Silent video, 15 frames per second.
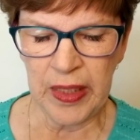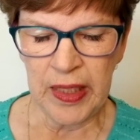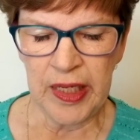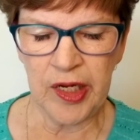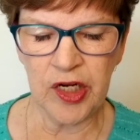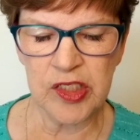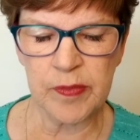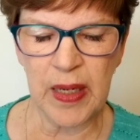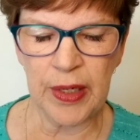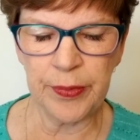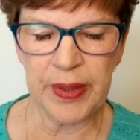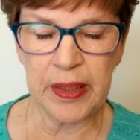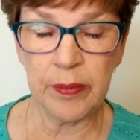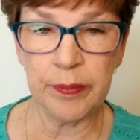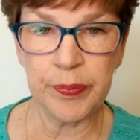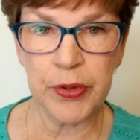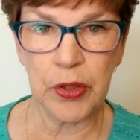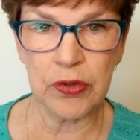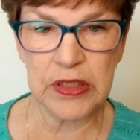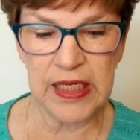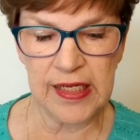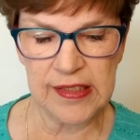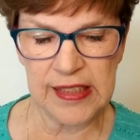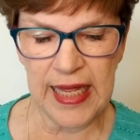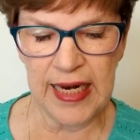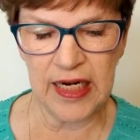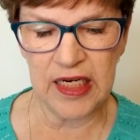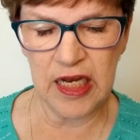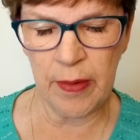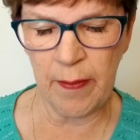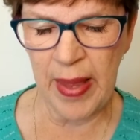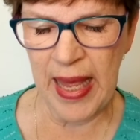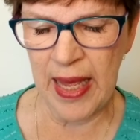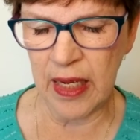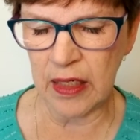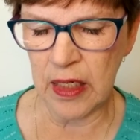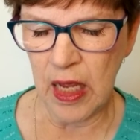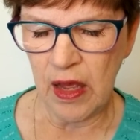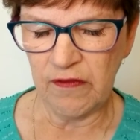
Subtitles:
Here's my written protest and a demand